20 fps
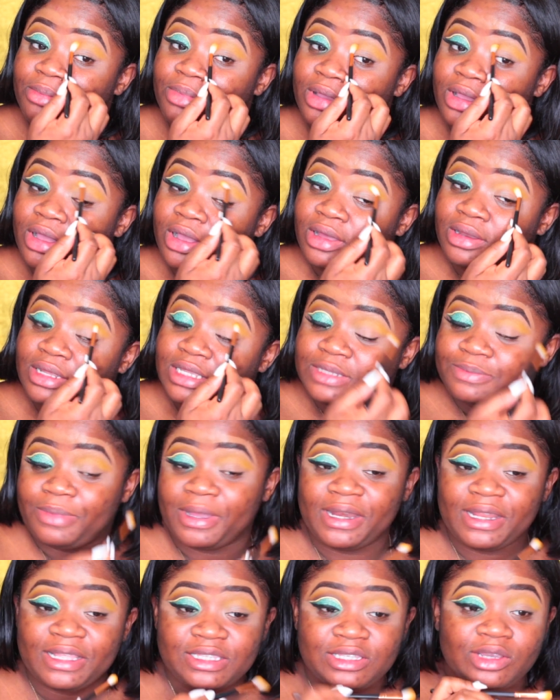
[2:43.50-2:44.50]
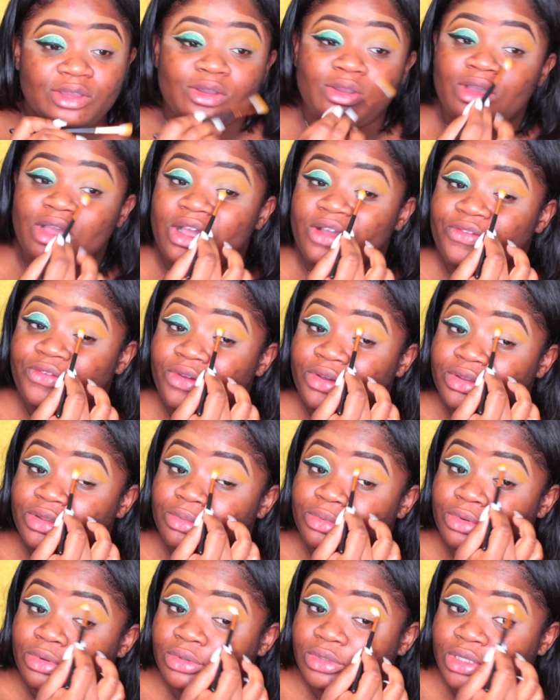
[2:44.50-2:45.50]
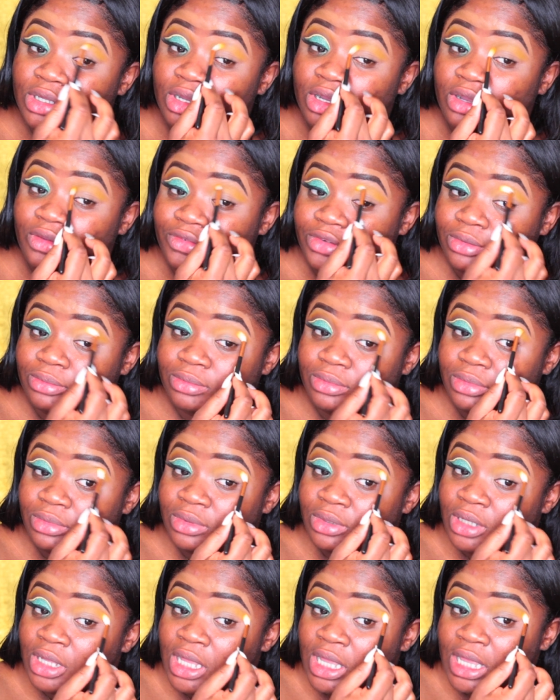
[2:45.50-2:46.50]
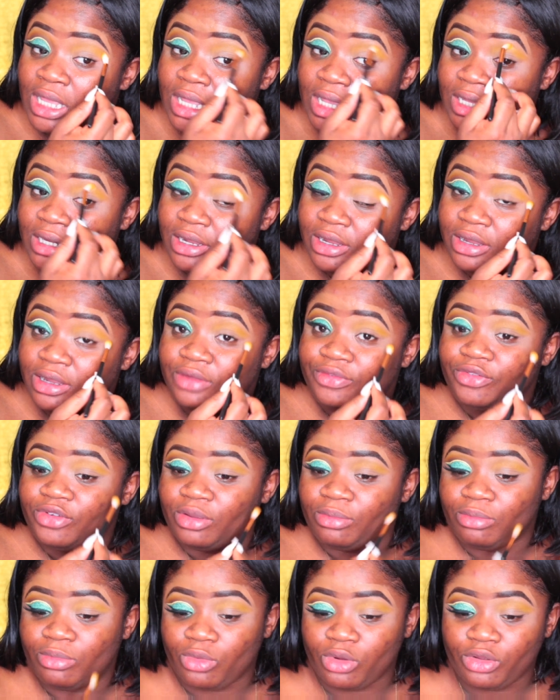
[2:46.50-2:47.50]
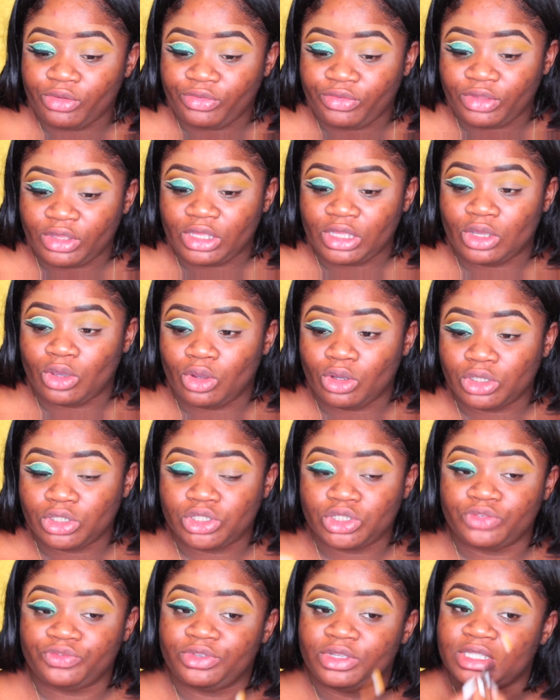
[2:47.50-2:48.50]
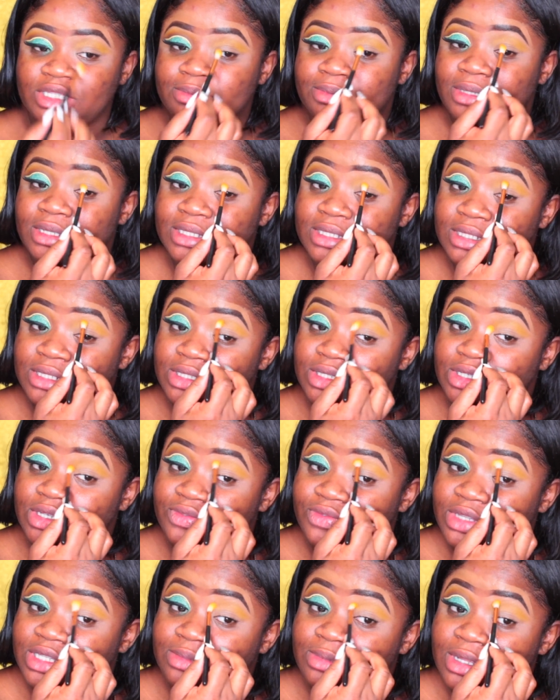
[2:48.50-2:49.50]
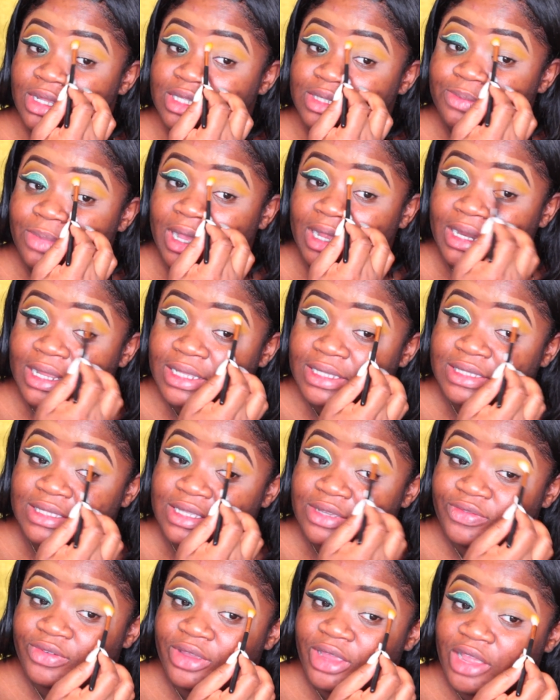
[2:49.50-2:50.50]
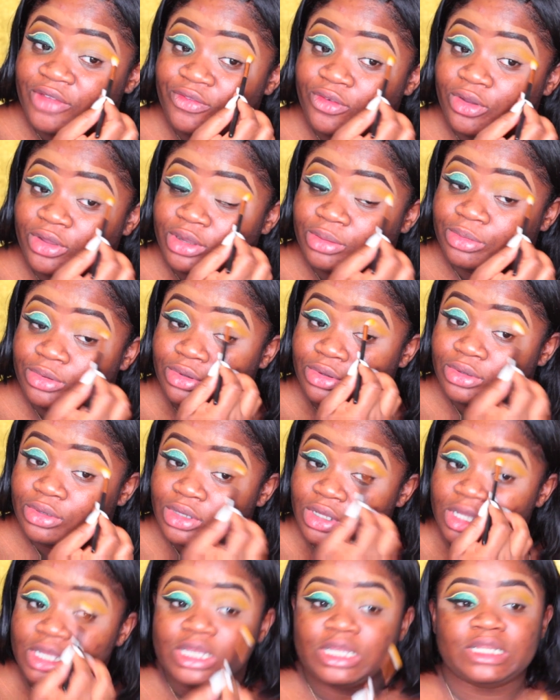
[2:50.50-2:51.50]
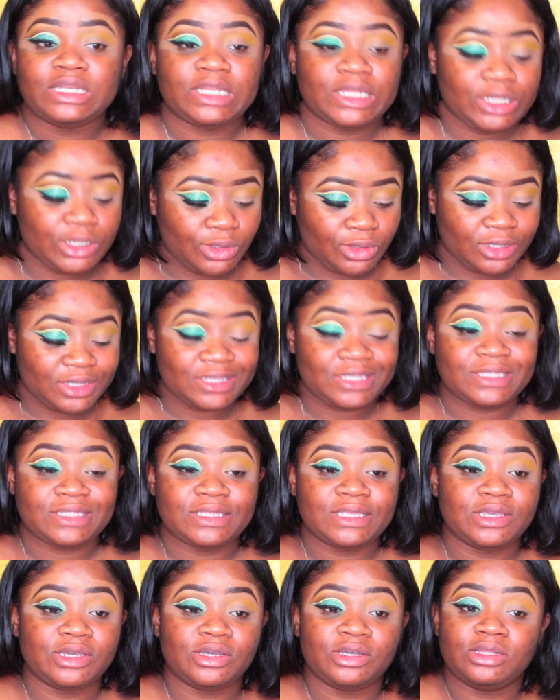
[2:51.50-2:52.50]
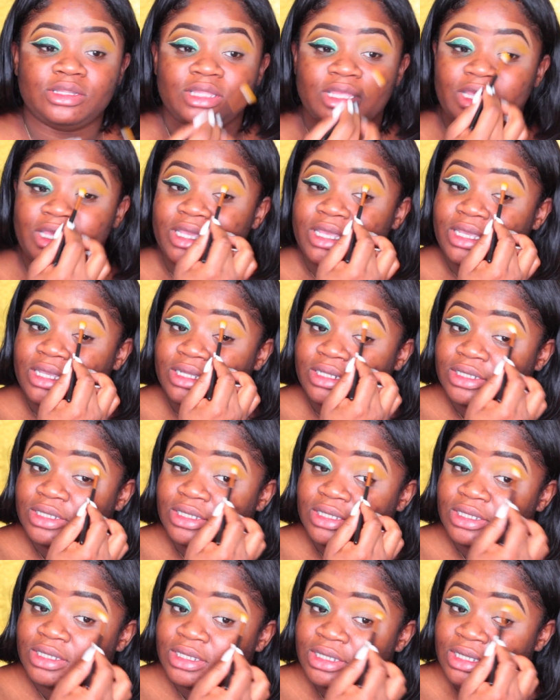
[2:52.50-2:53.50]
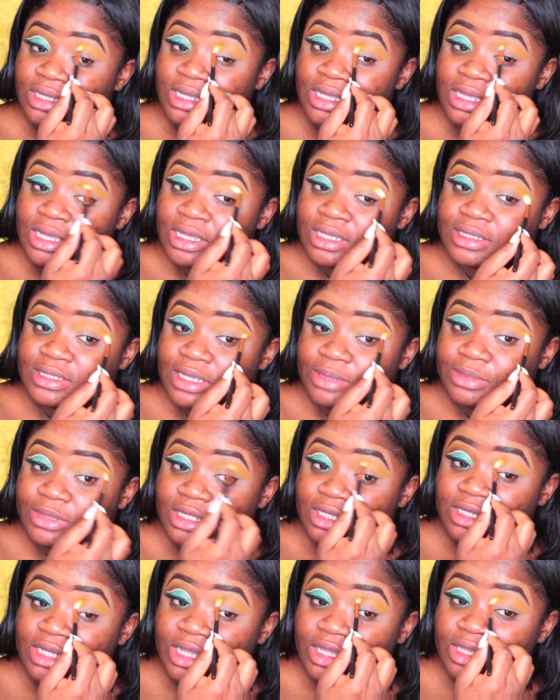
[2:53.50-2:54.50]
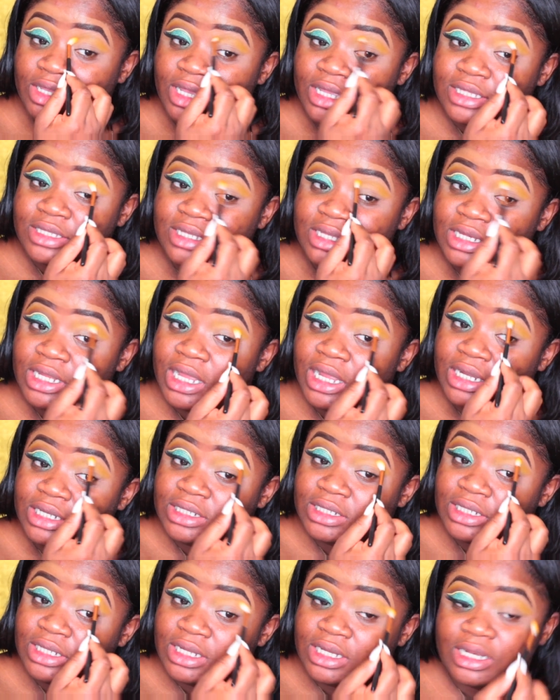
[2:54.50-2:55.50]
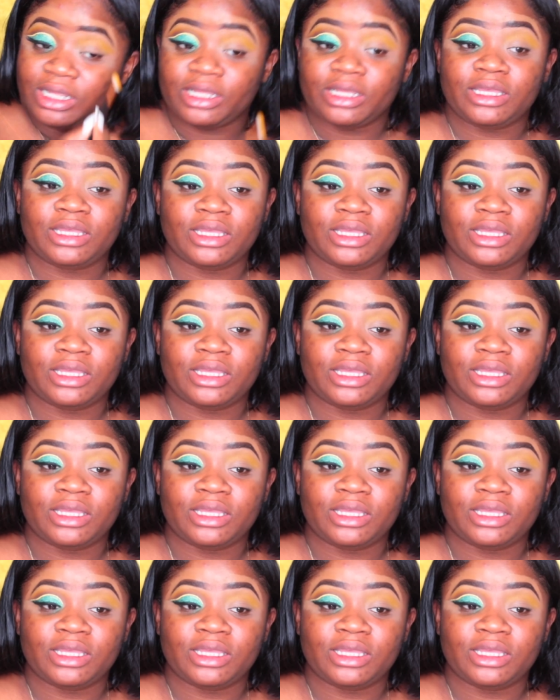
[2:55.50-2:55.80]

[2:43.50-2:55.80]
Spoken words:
But all these palettes are all affordable. They're all from either from Morphe or Juvia's Place. And Juvia's Place palettes, they're very affordable. They go on sale, and something that you guys can actually